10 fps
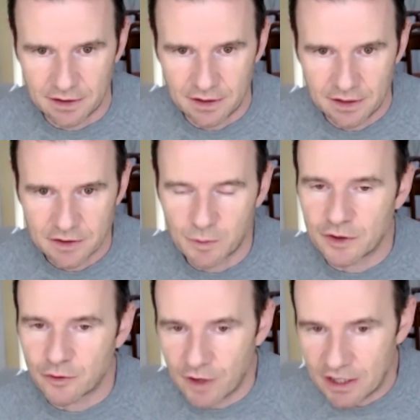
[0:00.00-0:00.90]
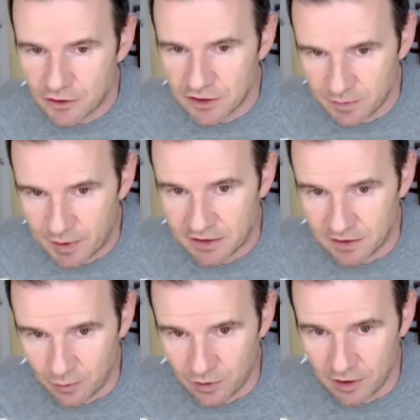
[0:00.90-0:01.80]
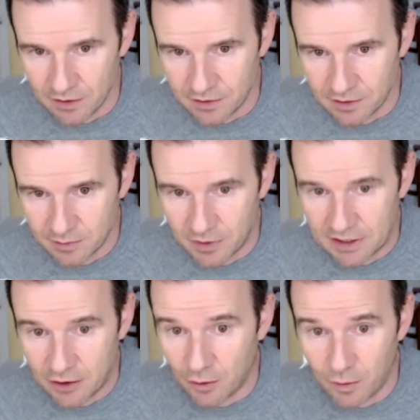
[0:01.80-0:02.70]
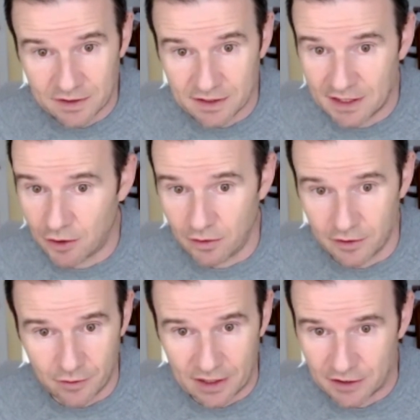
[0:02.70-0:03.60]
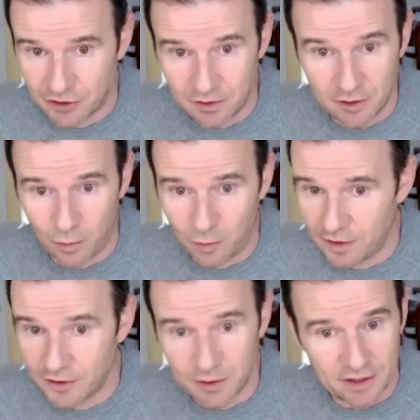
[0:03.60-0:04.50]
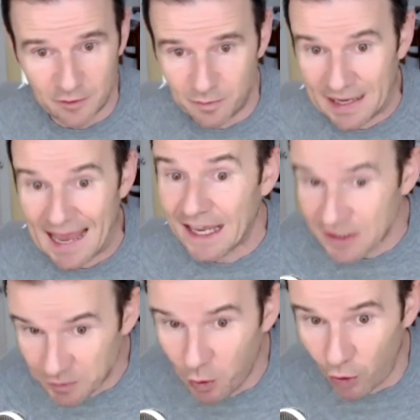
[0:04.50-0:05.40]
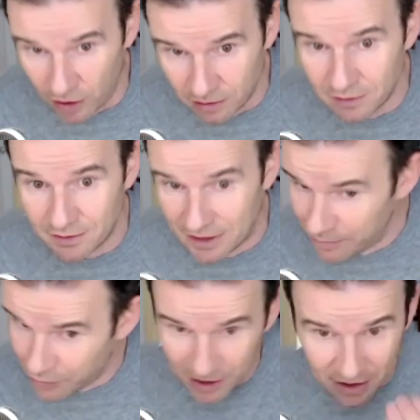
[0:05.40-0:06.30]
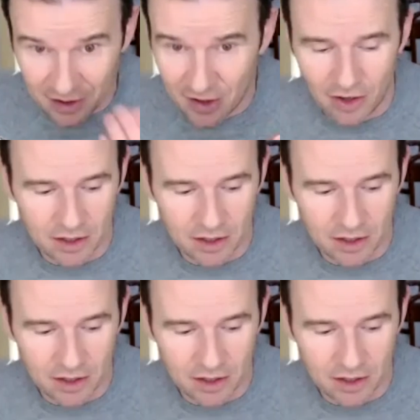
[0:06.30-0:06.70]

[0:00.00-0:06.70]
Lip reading: So with the greatest respect in the world, my ego wants to take all the gratitude in the world that you can give me and more. Keep bringing it on.